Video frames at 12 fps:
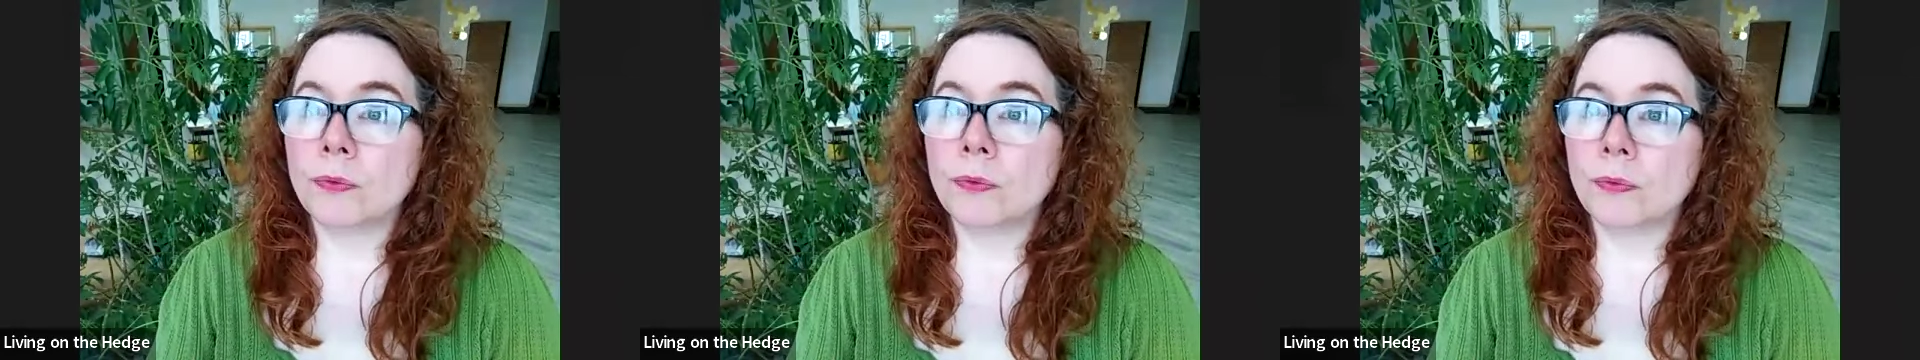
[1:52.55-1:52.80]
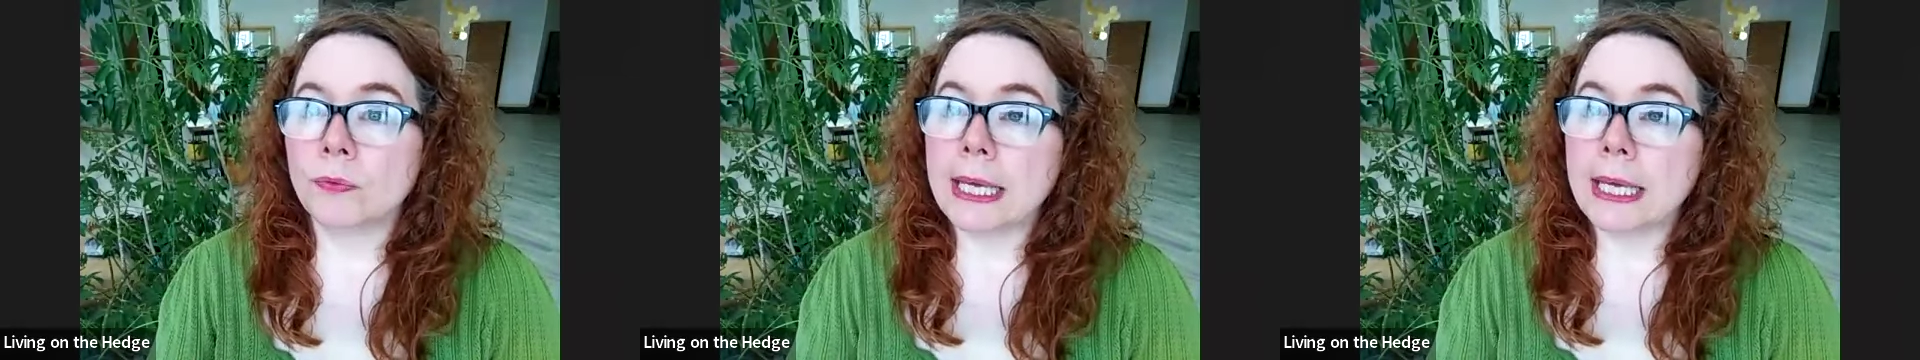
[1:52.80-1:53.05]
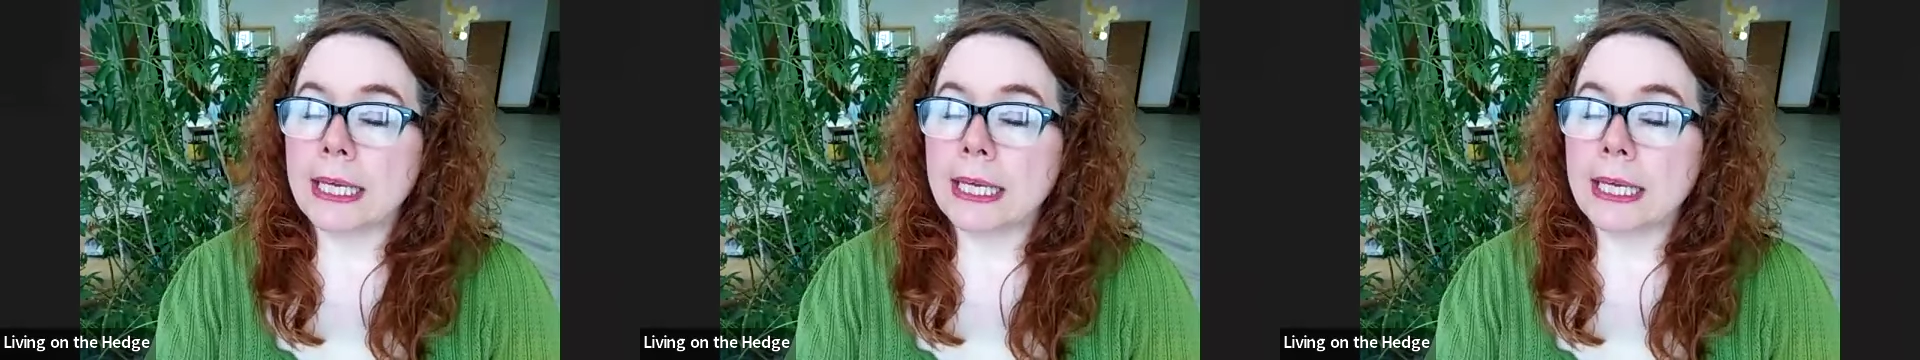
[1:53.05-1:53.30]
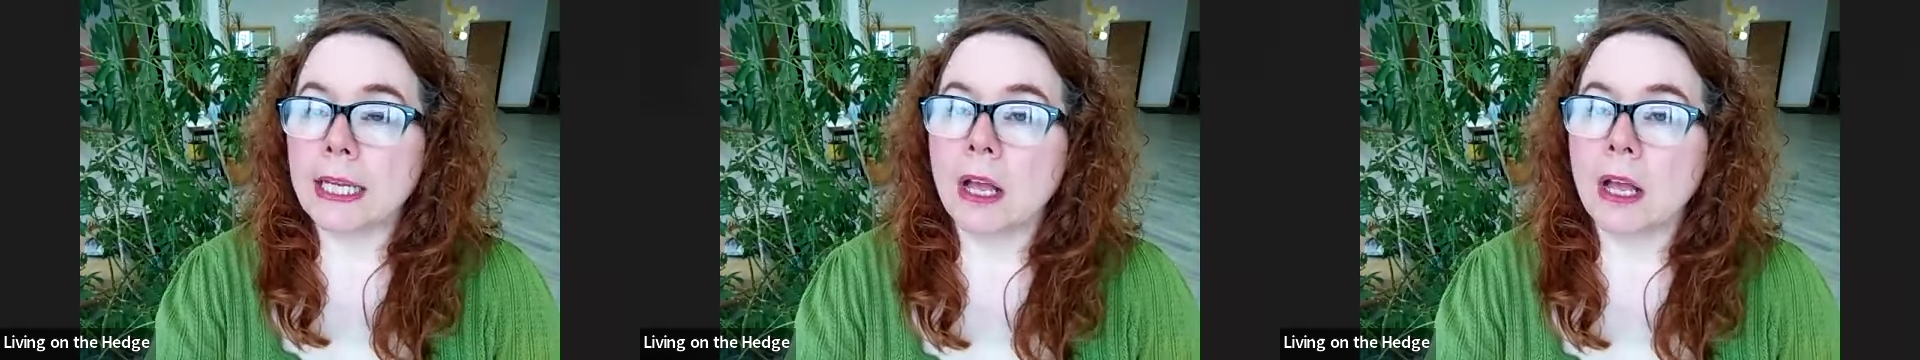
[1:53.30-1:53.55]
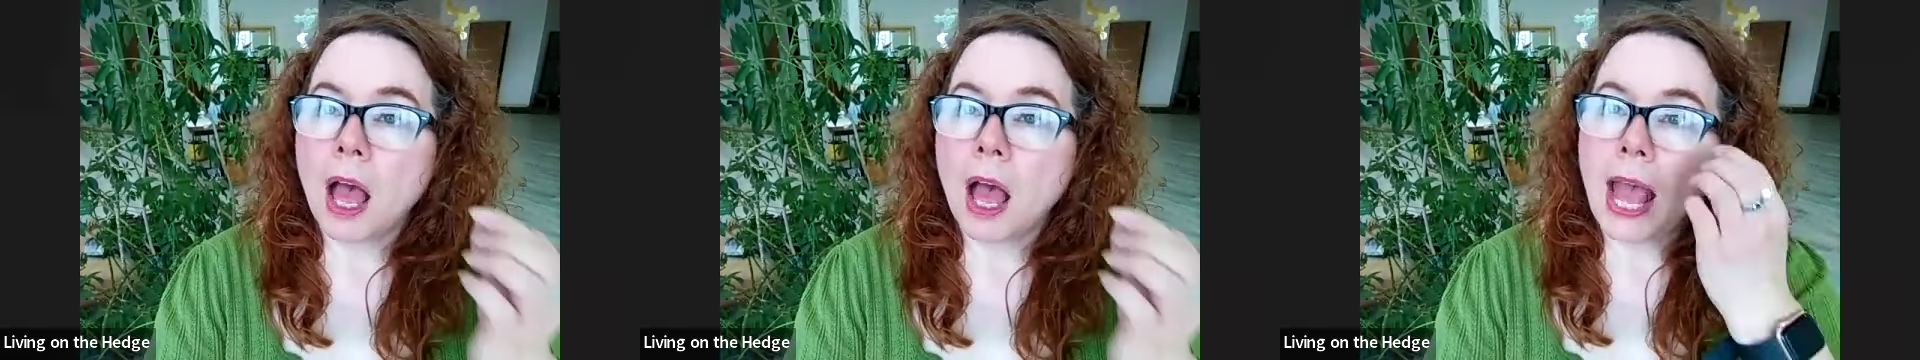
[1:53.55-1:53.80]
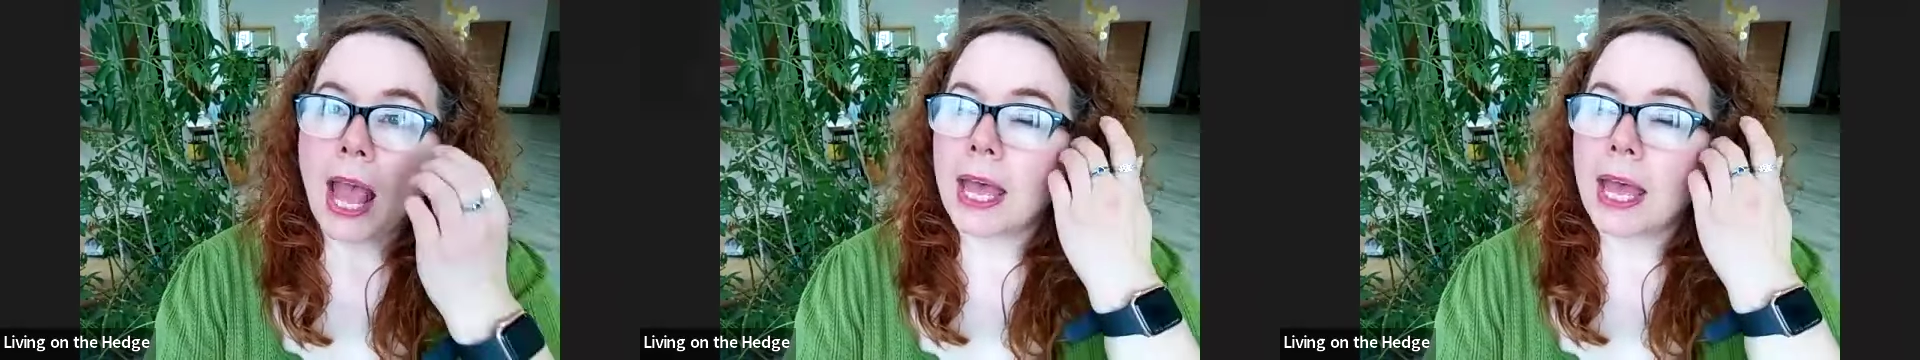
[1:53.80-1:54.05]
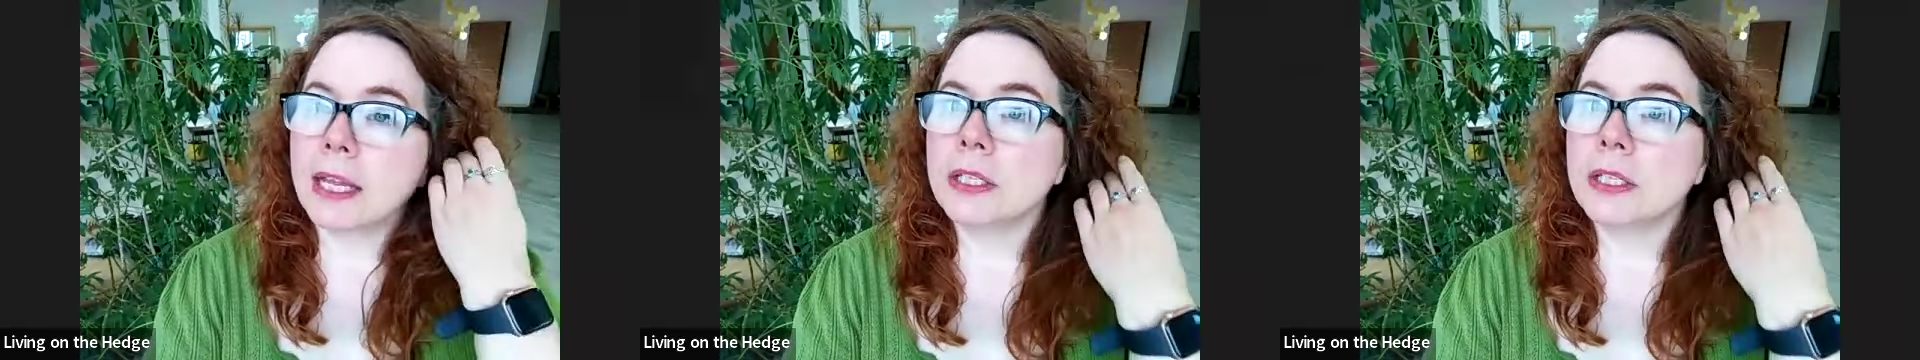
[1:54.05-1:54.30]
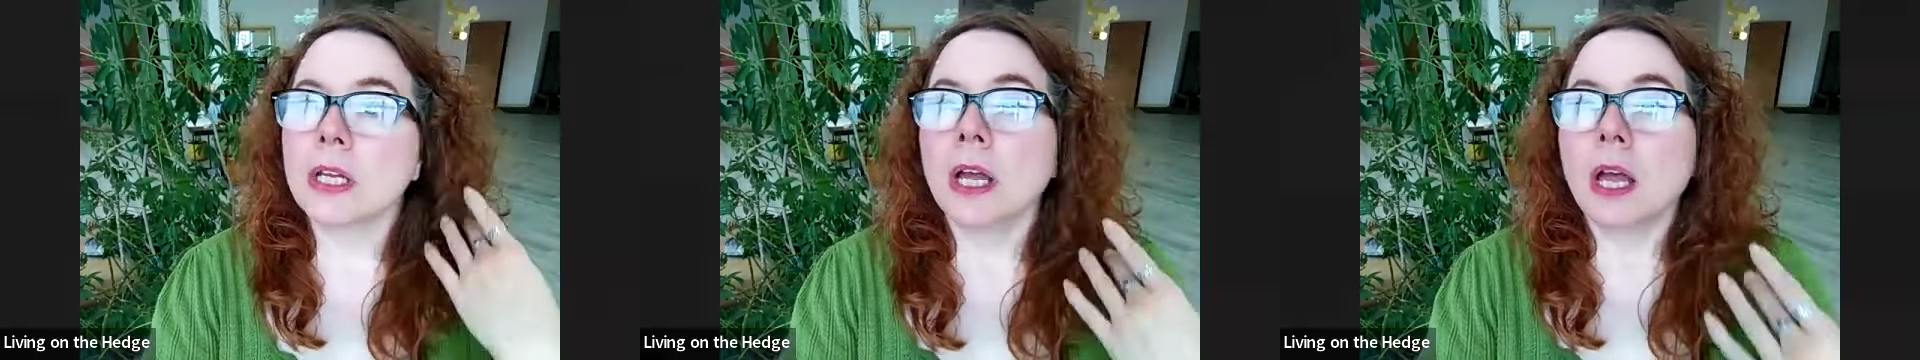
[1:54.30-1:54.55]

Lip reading: for healing. And